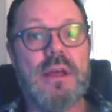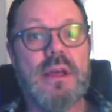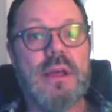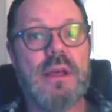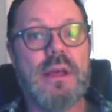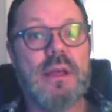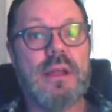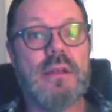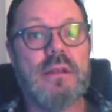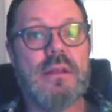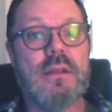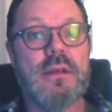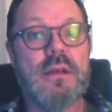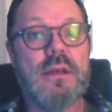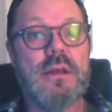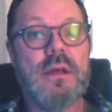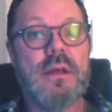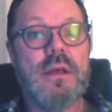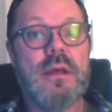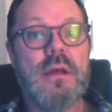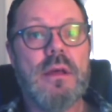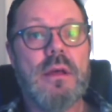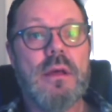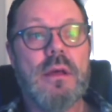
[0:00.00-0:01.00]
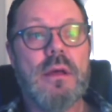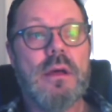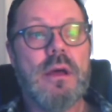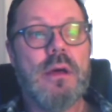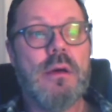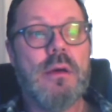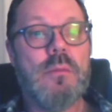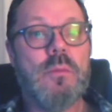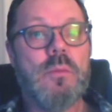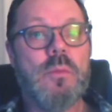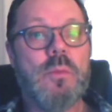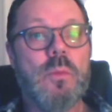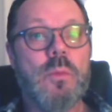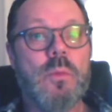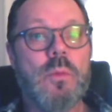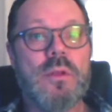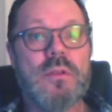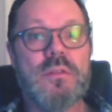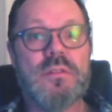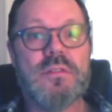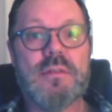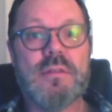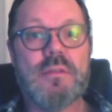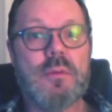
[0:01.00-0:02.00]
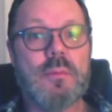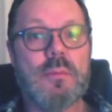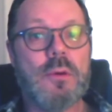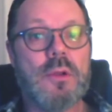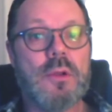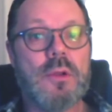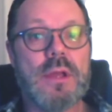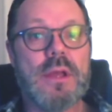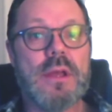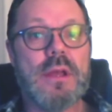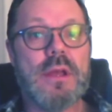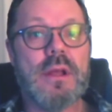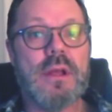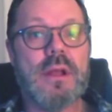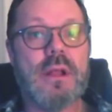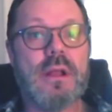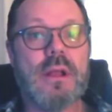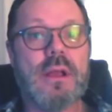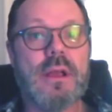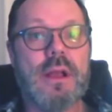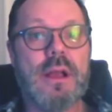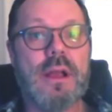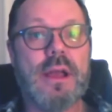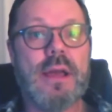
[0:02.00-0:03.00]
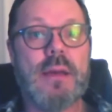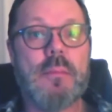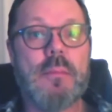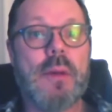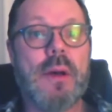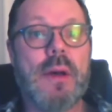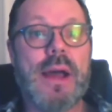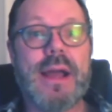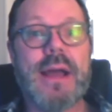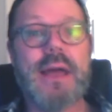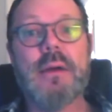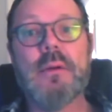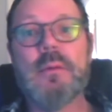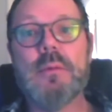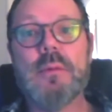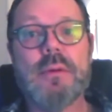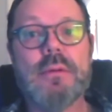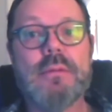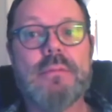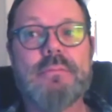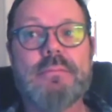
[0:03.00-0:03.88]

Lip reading: and once everybody can get back out